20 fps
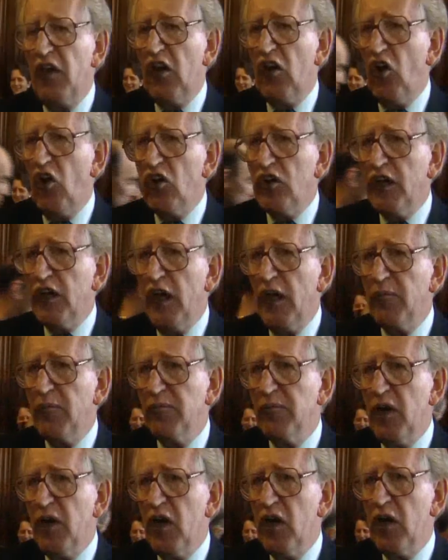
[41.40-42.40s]
And then along
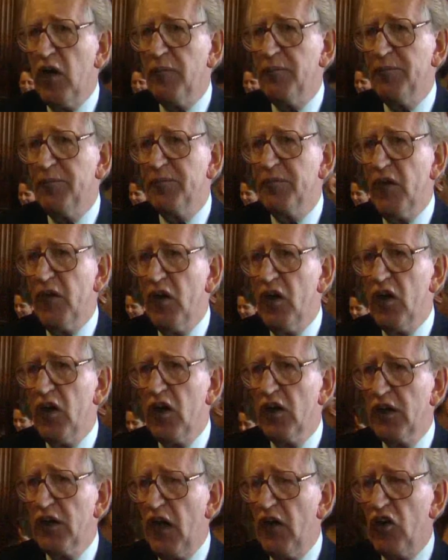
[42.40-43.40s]
came um,
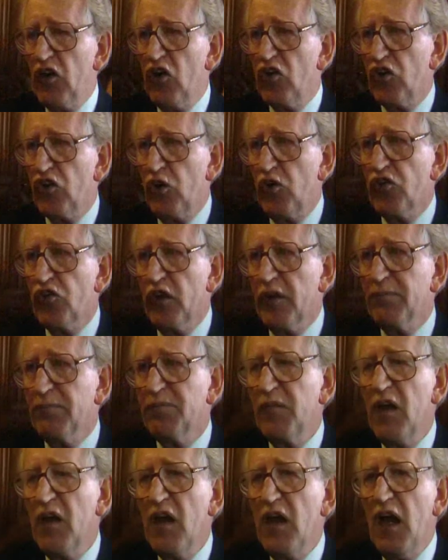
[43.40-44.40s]
uh, Carry On Cruising,
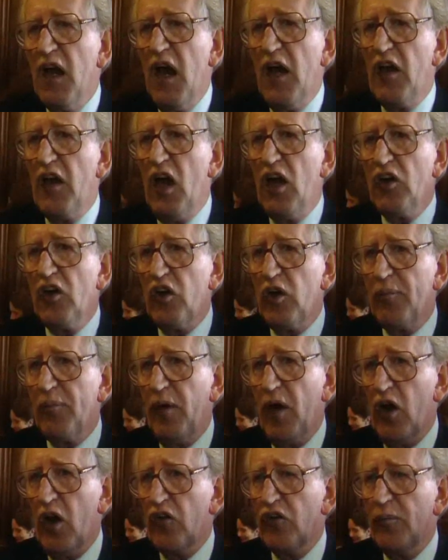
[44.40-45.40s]
and I got a
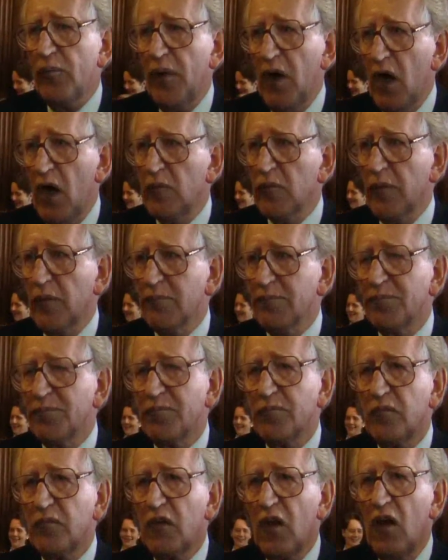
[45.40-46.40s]
part as a barman
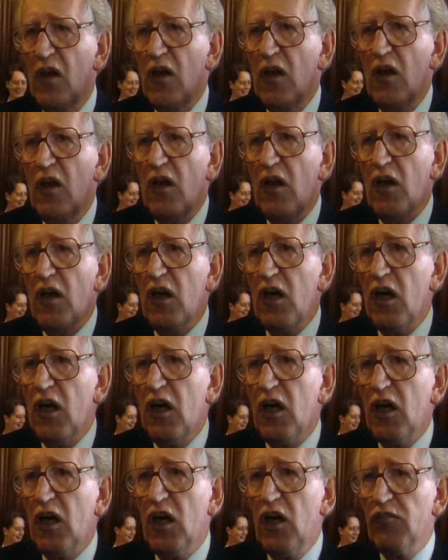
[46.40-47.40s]

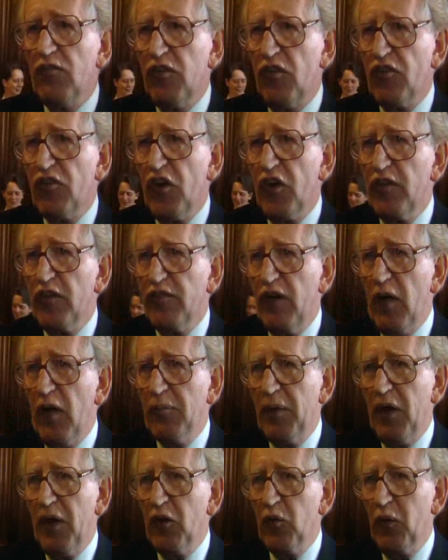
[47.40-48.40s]
uh, for
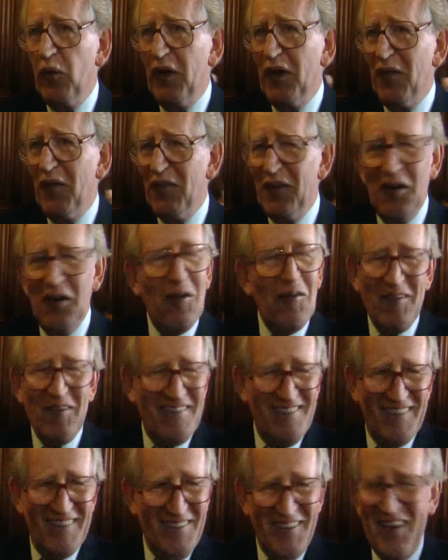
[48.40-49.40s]
£35 a week, I think. I
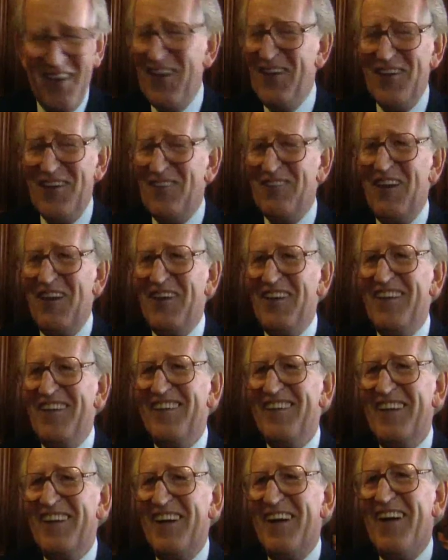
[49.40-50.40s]
don't no, it doesn't matter.
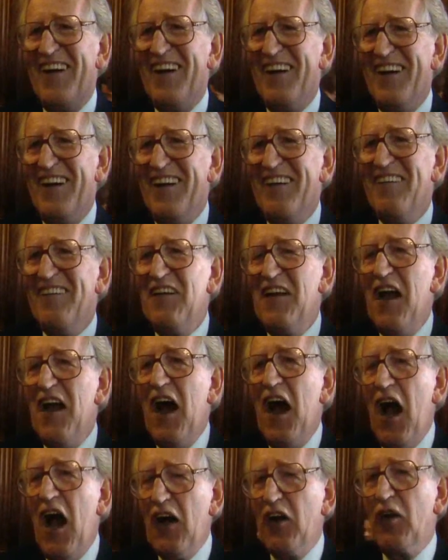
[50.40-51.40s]
Uh,
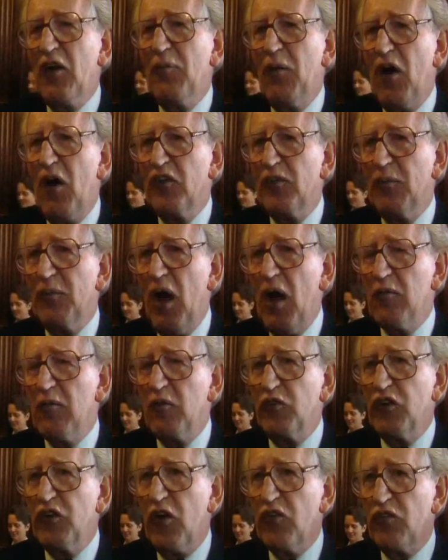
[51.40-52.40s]
I got a part as a
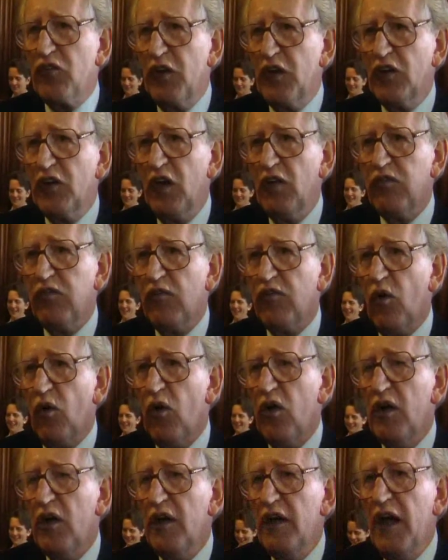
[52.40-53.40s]
barman, which I was very grateful
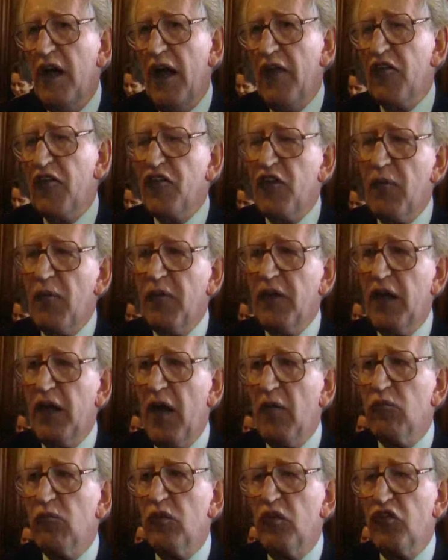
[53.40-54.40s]
for. And something
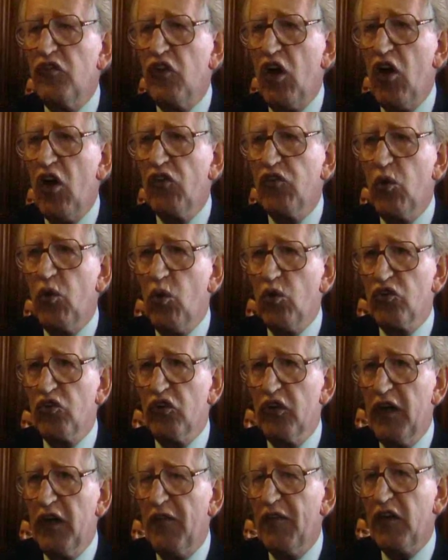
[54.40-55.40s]
happened with Charles
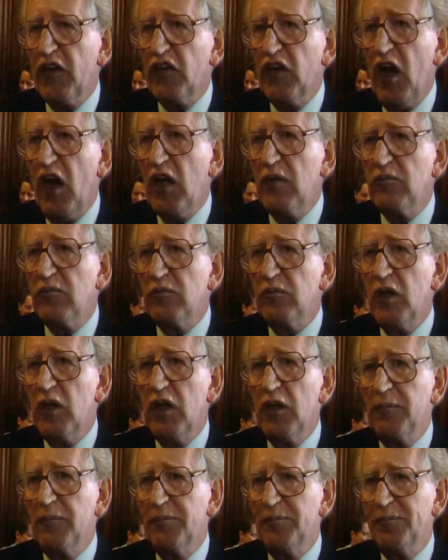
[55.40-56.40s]
Hawtrey. At the time,
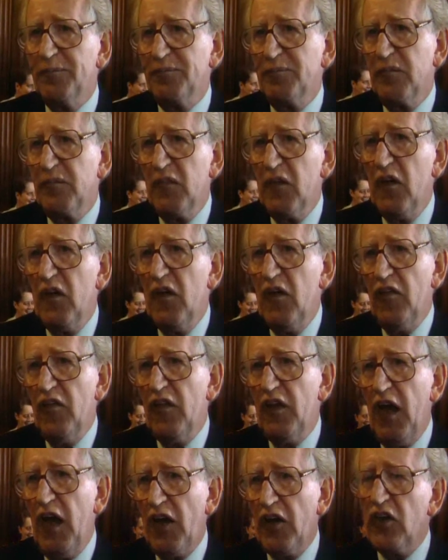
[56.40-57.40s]
um,
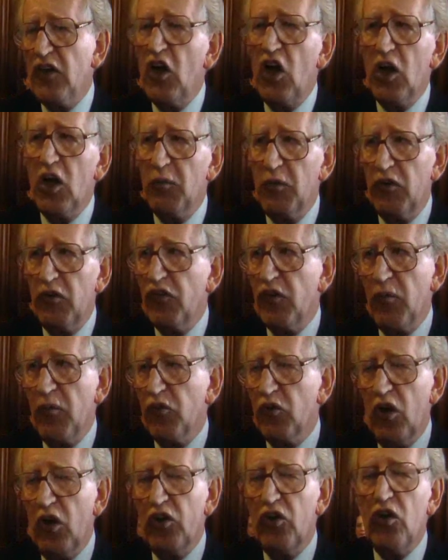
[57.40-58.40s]
they had an argument of
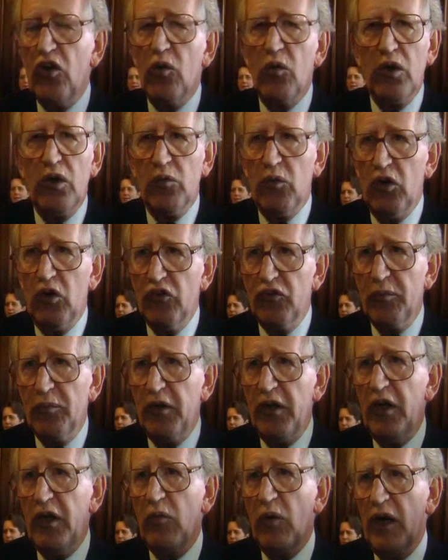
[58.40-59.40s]
some sort. I don't know what it was.
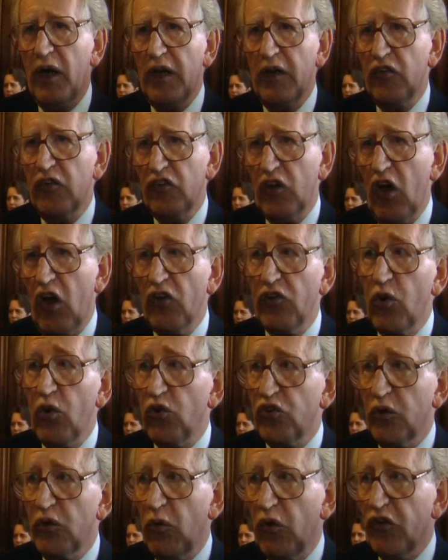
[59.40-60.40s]
But anyway, Charles
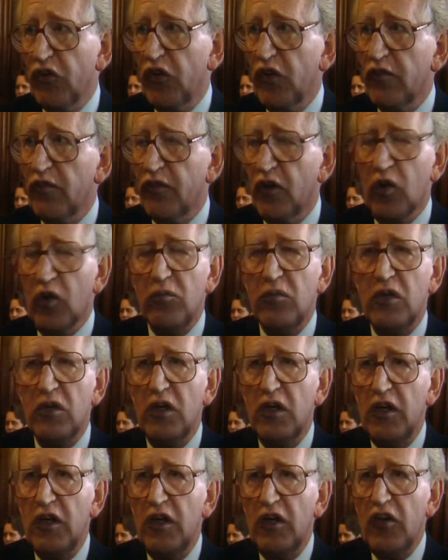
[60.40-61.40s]
Hawtrey wasn't in the film.